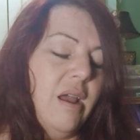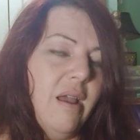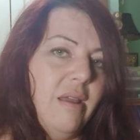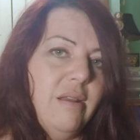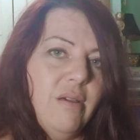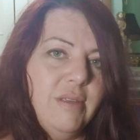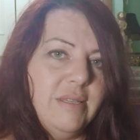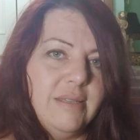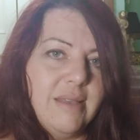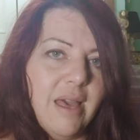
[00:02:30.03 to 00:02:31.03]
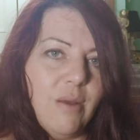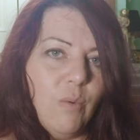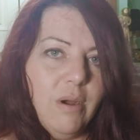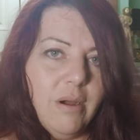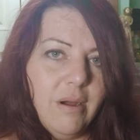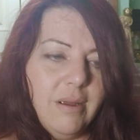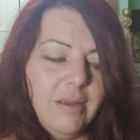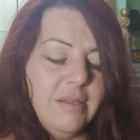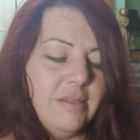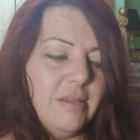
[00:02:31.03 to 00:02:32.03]
I know this has got to work.
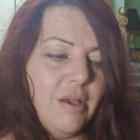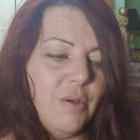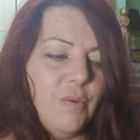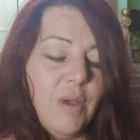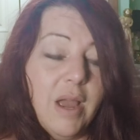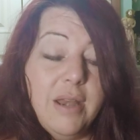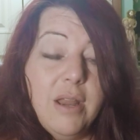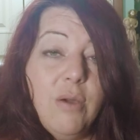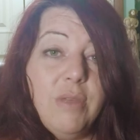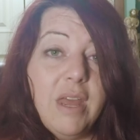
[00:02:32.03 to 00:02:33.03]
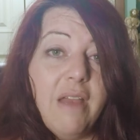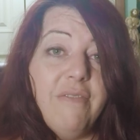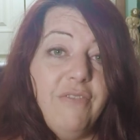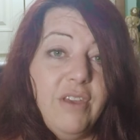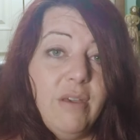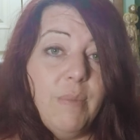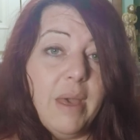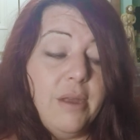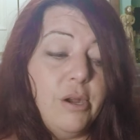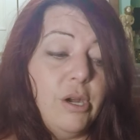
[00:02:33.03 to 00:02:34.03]
So I know that I feel
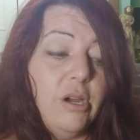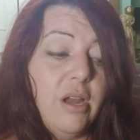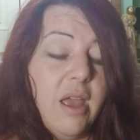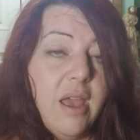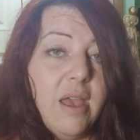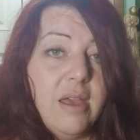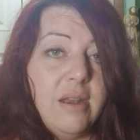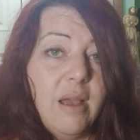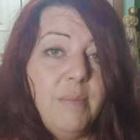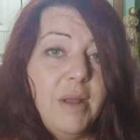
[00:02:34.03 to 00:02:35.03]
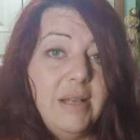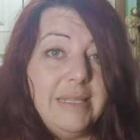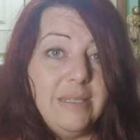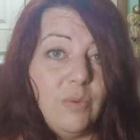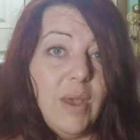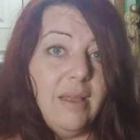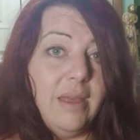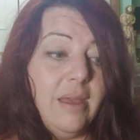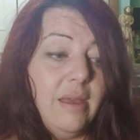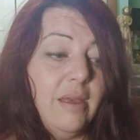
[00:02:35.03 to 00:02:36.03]
better and I'm not
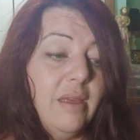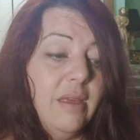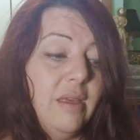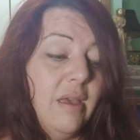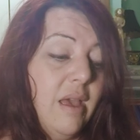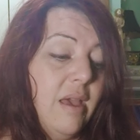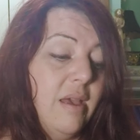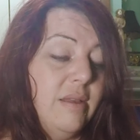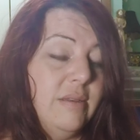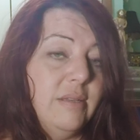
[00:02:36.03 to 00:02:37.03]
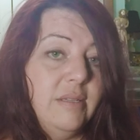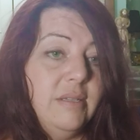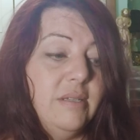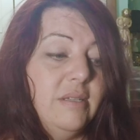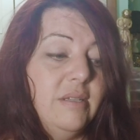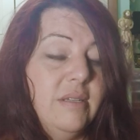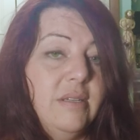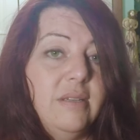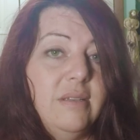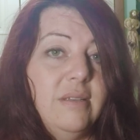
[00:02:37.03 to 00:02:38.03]
swelling, and
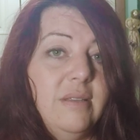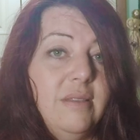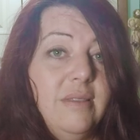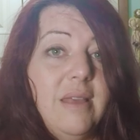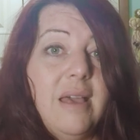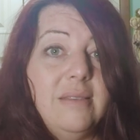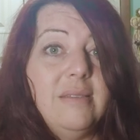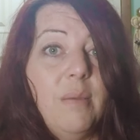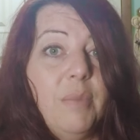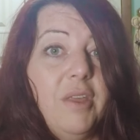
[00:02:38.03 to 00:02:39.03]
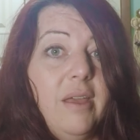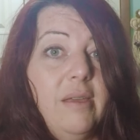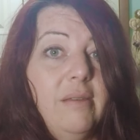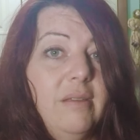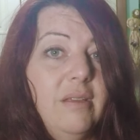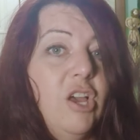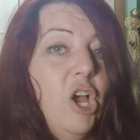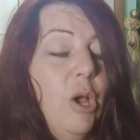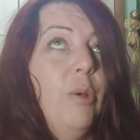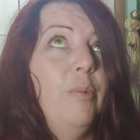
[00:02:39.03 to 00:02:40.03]
that's something.
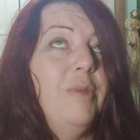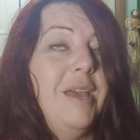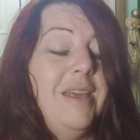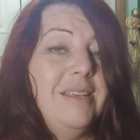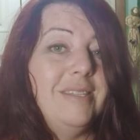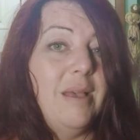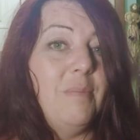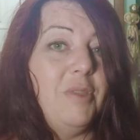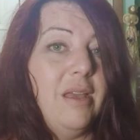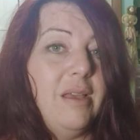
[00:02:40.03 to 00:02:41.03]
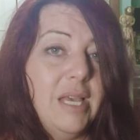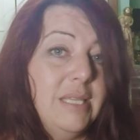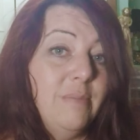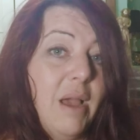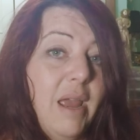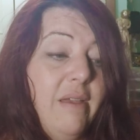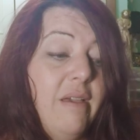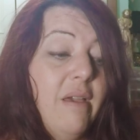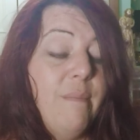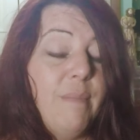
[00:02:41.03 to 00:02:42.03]
It is something, because my
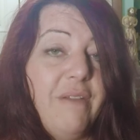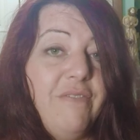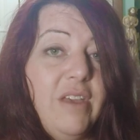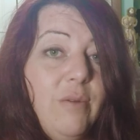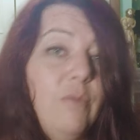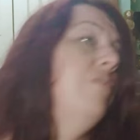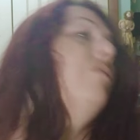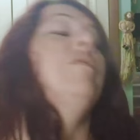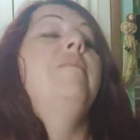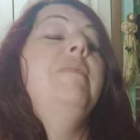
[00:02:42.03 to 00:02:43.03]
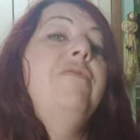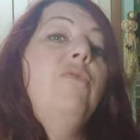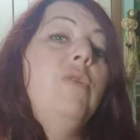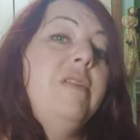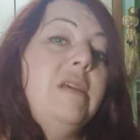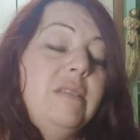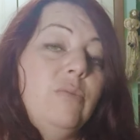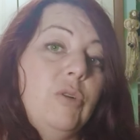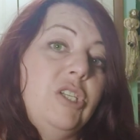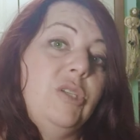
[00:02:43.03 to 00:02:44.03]
my feet before this
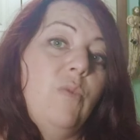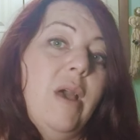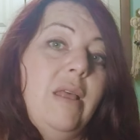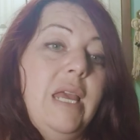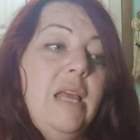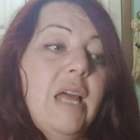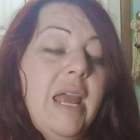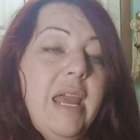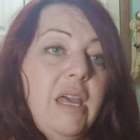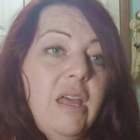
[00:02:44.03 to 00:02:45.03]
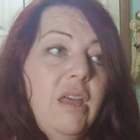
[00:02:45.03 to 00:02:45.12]
were swelling like